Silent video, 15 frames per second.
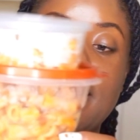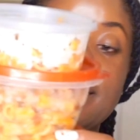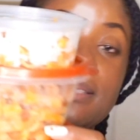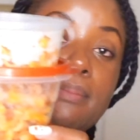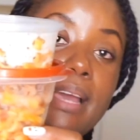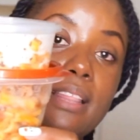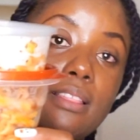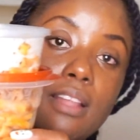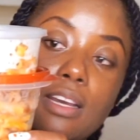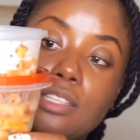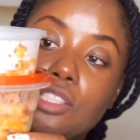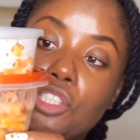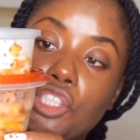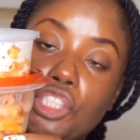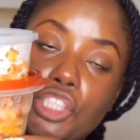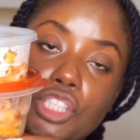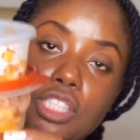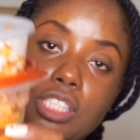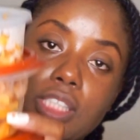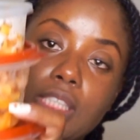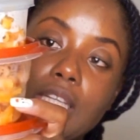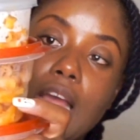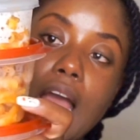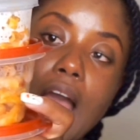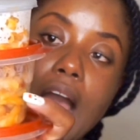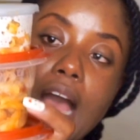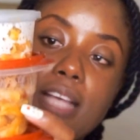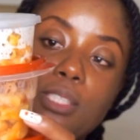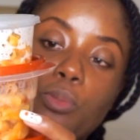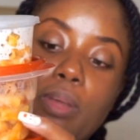my lunch
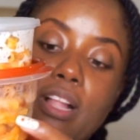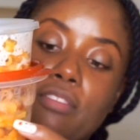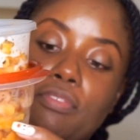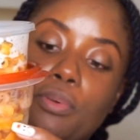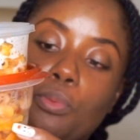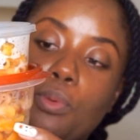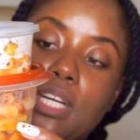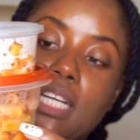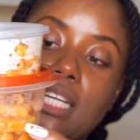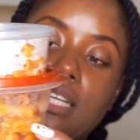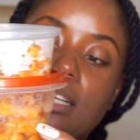as well for work.